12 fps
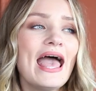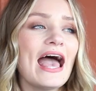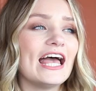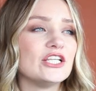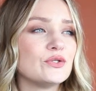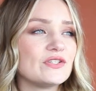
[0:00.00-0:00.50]

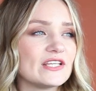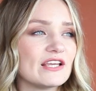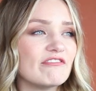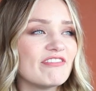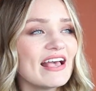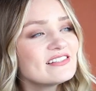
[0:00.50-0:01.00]
and you see a
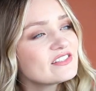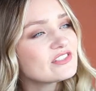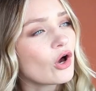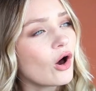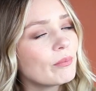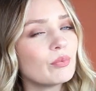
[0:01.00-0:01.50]
vest
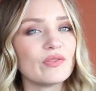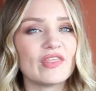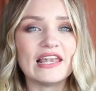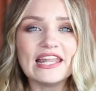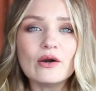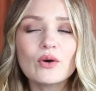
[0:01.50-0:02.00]
top with a
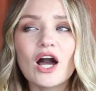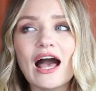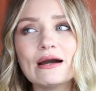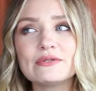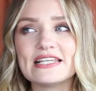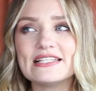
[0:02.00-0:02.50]
little
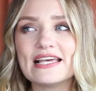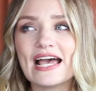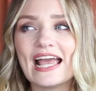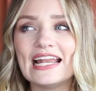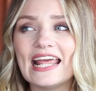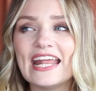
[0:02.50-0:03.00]
cutout
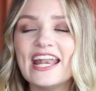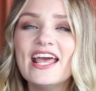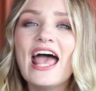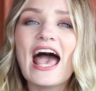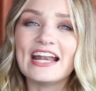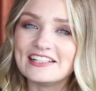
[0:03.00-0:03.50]
detailing
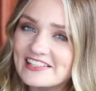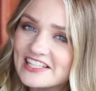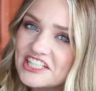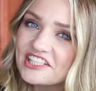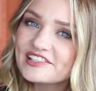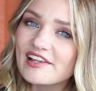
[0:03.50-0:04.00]
and it's
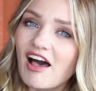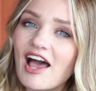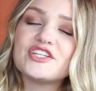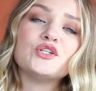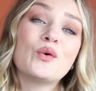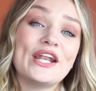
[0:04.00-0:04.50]
in your
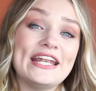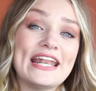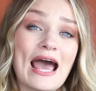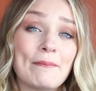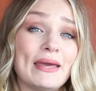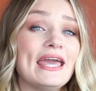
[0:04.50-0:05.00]
size, you want to
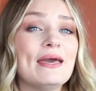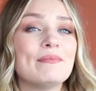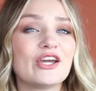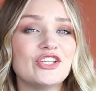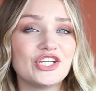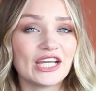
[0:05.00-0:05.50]
nab it
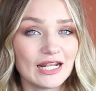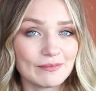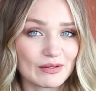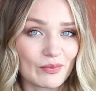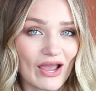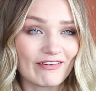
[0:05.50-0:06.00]
because you're going to
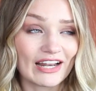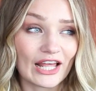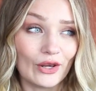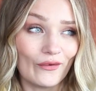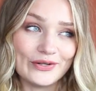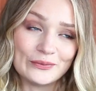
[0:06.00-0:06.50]
be wearing it a
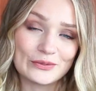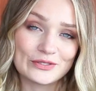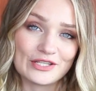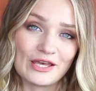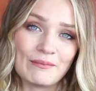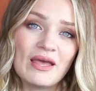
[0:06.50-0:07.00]
lot in
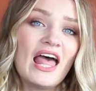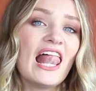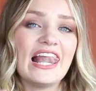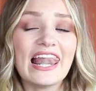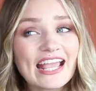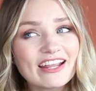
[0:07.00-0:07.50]
autumn.
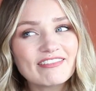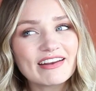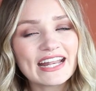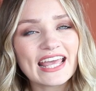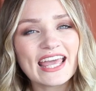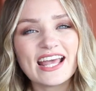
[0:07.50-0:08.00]

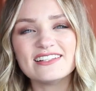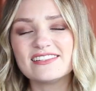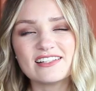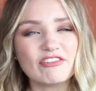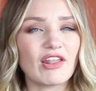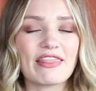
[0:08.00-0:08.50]
Layering it and
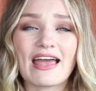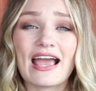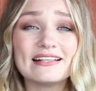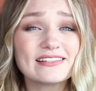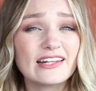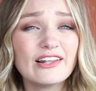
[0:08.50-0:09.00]
stuff like that,
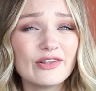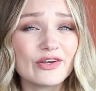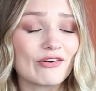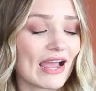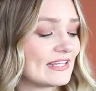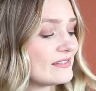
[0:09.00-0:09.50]
it's going to look
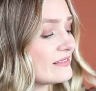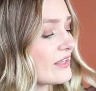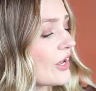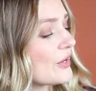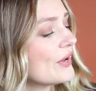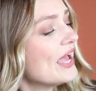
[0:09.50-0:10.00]
great.
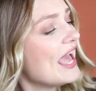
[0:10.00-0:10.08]
So